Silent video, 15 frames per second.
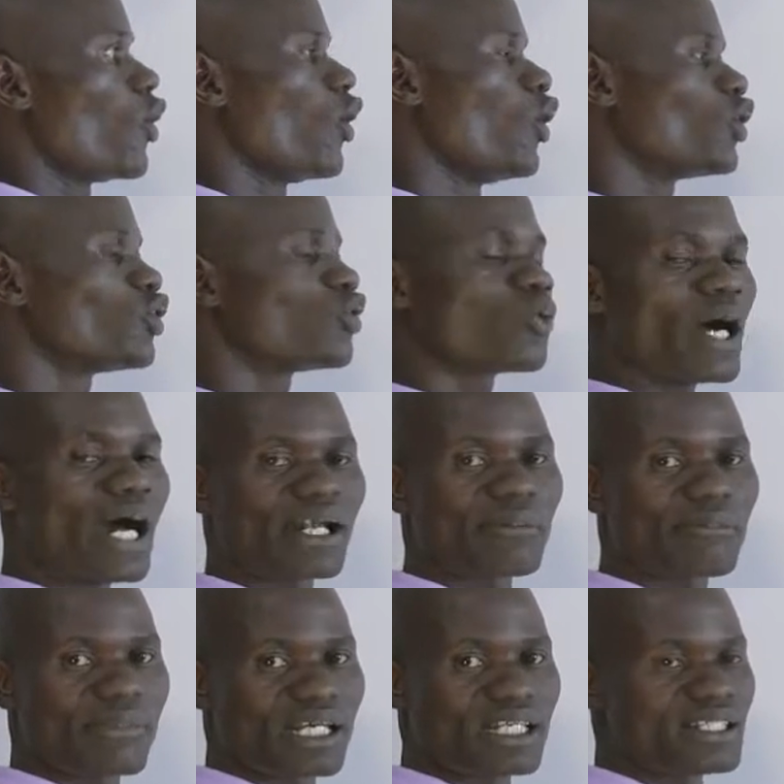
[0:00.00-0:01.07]
on
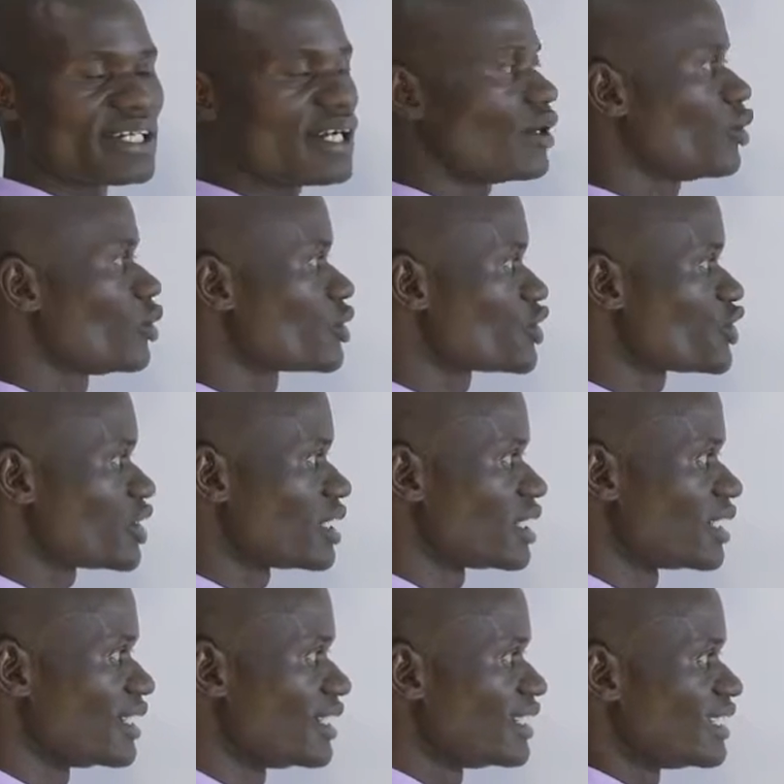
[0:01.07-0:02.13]
one major
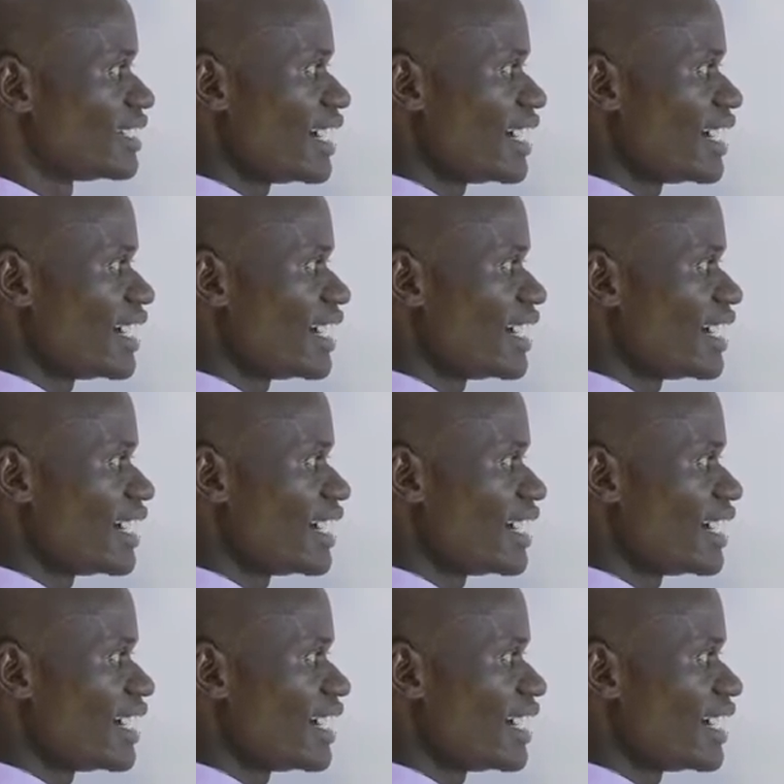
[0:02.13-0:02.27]
ocean,